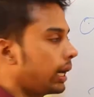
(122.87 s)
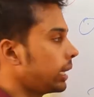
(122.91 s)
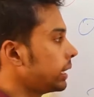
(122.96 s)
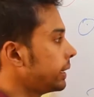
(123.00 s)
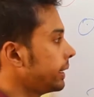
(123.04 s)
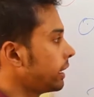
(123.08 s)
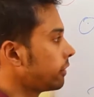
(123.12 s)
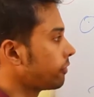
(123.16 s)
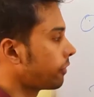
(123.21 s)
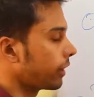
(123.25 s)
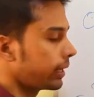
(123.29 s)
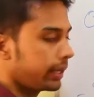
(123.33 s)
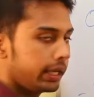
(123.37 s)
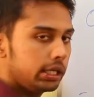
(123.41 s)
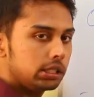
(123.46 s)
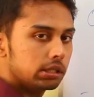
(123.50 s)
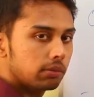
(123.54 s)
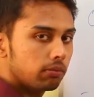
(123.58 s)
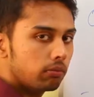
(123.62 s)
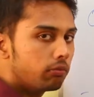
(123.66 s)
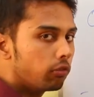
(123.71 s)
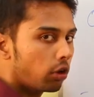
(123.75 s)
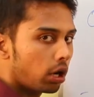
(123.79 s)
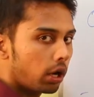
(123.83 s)
and they are fighting
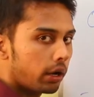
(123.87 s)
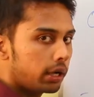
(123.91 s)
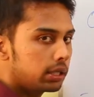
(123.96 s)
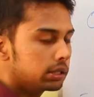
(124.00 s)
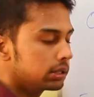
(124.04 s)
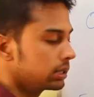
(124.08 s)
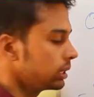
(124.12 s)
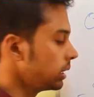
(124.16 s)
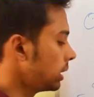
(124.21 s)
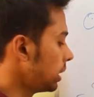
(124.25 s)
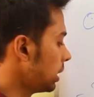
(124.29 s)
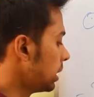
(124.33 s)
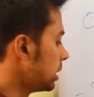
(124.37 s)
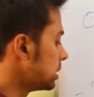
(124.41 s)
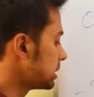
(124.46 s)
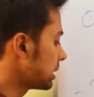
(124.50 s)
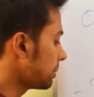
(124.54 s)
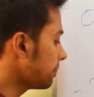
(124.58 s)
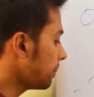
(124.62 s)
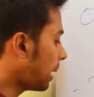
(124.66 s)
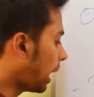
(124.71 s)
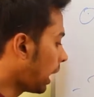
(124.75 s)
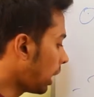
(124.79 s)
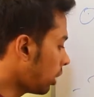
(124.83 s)
some wars,
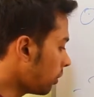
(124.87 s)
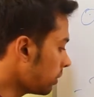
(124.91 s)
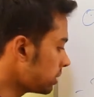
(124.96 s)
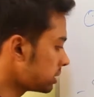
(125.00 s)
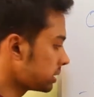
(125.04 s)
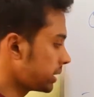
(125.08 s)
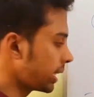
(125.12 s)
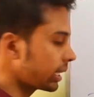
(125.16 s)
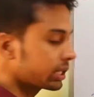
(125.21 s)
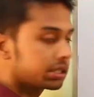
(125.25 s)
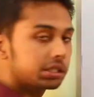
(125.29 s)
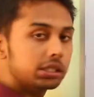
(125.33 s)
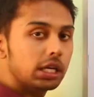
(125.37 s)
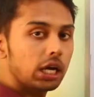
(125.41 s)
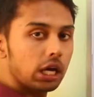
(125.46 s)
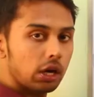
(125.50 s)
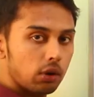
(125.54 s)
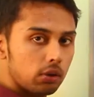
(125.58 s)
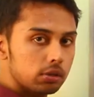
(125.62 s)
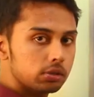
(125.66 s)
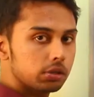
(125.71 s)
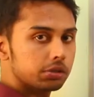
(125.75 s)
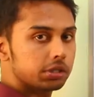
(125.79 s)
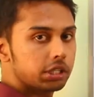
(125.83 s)
some allowance, extra
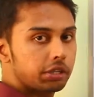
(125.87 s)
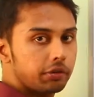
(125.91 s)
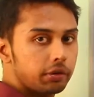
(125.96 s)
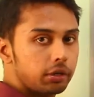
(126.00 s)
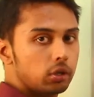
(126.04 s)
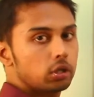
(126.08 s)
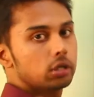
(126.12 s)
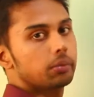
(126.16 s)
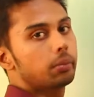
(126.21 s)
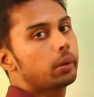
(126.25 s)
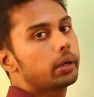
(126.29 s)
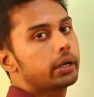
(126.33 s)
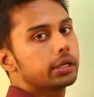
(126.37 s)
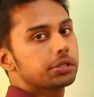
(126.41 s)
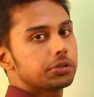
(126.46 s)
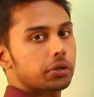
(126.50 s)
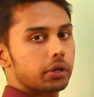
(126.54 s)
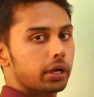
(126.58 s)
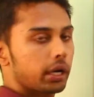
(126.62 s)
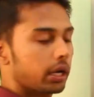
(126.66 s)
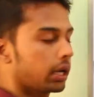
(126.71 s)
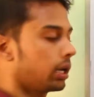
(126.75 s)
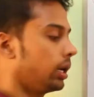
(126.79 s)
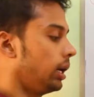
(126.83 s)
allowance was given to the British,
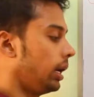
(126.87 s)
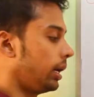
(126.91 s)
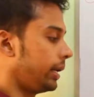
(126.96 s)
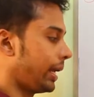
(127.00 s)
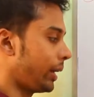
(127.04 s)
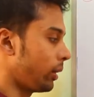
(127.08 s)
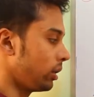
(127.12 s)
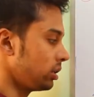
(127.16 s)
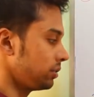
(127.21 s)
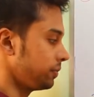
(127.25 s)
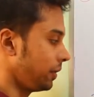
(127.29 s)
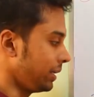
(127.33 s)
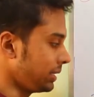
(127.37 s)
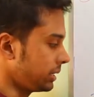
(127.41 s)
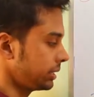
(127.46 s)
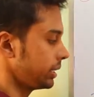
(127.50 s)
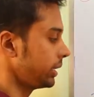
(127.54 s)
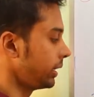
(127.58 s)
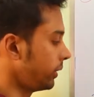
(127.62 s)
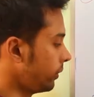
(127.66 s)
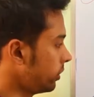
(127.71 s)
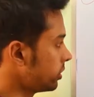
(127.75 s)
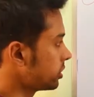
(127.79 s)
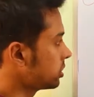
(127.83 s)
okay. That was first
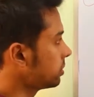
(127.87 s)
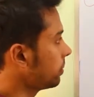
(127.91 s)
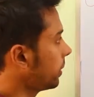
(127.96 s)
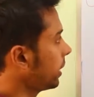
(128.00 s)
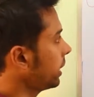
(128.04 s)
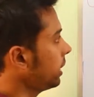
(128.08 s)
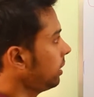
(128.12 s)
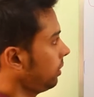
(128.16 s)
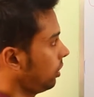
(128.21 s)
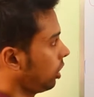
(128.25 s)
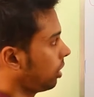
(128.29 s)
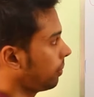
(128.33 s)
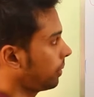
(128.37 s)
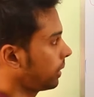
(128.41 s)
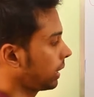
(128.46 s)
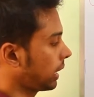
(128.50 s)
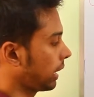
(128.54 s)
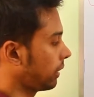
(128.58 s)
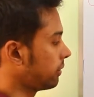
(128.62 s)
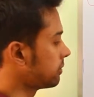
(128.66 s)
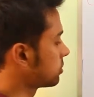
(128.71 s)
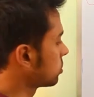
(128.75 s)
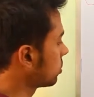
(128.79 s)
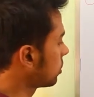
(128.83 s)
introduced by Robert
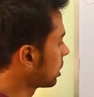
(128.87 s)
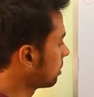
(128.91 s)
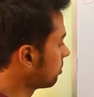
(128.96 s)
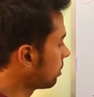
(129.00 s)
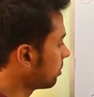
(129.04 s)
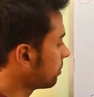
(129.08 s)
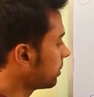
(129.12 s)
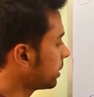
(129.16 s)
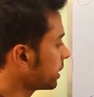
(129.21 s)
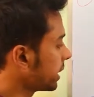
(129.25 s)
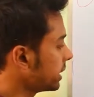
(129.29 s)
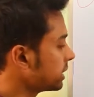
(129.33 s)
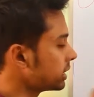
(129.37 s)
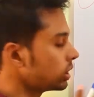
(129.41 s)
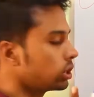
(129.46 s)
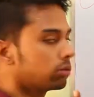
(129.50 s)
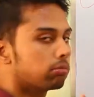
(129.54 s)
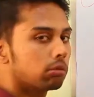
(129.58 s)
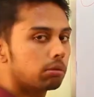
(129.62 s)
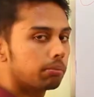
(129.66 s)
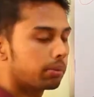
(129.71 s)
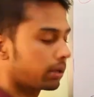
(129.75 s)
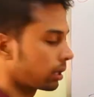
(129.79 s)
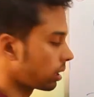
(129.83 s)
Clive. So remember, easy to
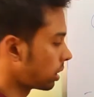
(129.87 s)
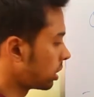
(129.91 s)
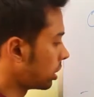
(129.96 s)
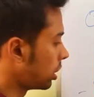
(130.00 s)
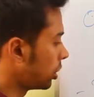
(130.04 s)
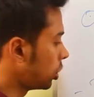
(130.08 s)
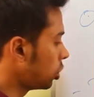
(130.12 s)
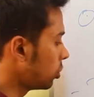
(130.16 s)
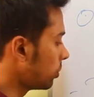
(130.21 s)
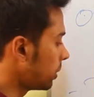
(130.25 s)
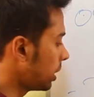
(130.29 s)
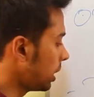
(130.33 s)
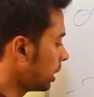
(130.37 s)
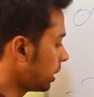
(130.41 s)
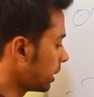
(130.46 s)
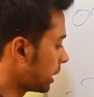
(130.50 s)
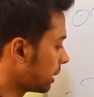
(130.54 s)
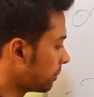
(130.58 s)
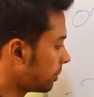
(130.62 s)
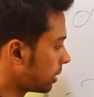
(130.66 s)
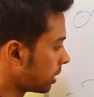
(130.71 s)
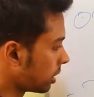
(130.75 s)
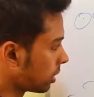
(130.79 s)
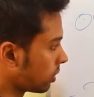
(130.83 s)
remember, dual,
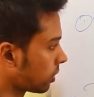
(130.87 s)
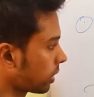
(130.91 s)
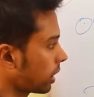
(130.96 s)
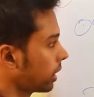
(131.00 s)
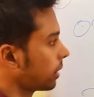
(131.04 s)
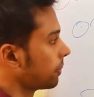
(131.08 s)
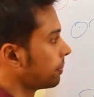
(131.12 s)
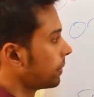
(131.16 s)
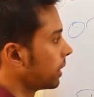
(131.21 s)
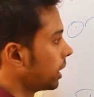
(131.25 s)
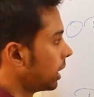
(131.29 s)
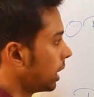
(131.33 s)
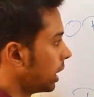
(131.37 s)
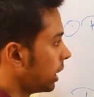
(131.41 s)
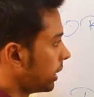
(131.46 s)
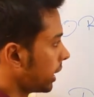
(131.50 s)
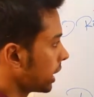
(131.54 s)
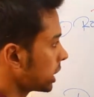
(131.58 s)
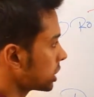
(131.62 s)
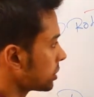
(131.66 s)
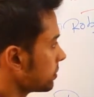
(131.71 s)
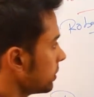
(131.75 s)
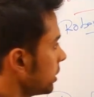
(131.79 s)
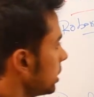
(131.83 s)
double, okay.
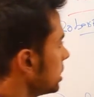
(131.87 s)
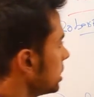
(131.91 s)
Next we